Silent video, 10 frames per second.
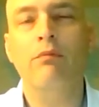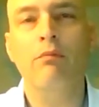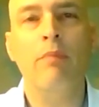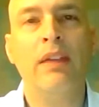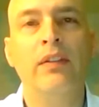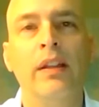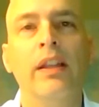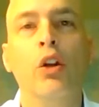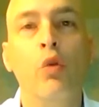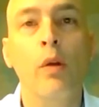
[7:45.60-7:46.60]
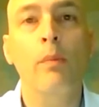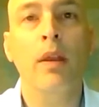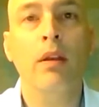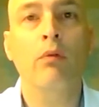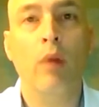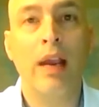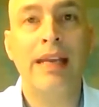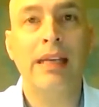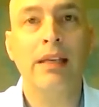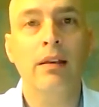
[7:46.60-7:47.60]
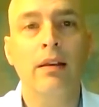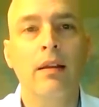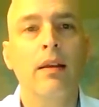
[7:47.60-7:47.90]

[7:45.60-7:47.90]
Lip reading: basically an equipment rating.